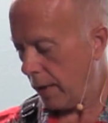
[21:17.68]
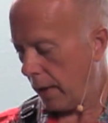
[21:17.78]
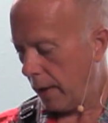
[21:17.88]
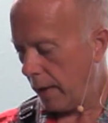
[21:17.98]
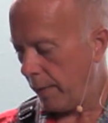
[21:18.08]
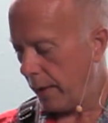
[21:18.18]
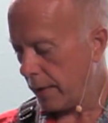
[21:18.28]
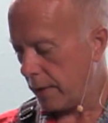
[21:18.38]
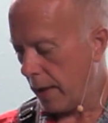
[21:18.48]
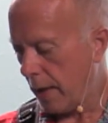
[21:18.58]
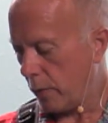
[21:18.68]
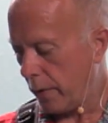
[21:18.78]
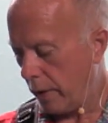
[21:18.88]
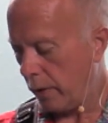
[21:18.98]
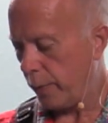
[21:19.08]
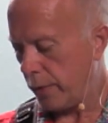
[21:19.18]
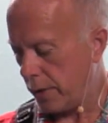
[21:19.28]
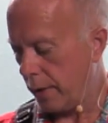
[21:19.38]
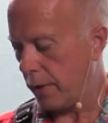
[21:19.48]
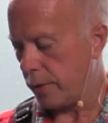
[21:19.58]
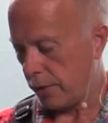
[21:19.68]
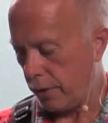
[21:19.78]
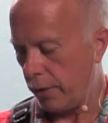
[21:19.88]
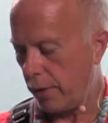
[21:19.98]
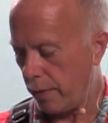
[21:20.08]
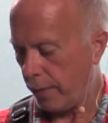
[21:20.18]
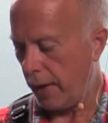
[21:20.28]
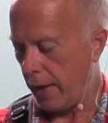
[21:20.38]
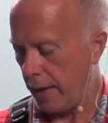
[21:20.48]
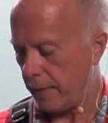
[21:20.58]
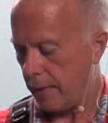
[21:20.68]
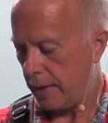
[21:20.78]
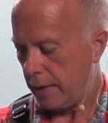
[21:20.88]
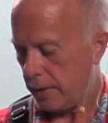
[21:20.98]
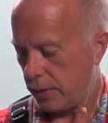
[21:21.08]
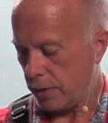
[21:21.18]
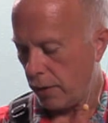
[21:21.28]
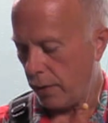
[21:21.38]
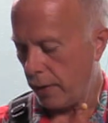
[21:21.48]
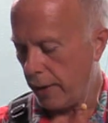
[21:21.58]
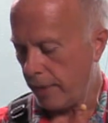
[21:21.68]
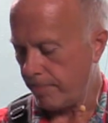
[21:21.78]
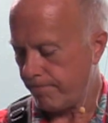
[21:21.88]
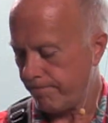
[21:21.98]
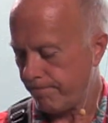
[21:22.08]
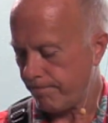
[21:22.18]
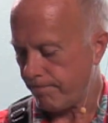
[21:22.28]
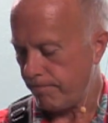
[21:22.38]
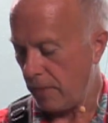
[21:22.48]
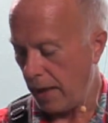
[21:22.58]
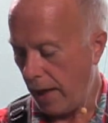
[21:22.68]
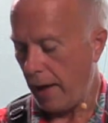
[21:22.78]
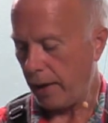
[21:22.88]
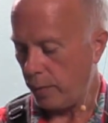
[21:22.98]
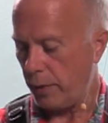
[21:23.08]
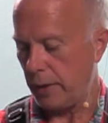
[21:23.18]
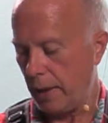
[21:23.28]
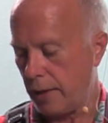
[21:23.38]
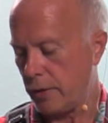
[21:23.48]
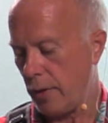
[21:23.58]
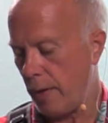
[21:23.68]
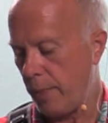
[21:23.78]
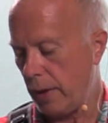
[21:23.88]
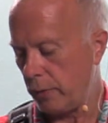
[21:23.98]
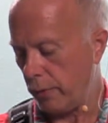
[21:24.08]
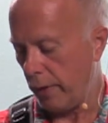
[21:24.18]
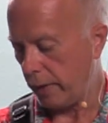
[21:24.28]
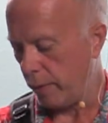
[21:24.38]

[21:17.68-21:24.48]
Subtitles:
but it's not 100% Zacuto compliant. So yeah, I can put that on a tripod with a regular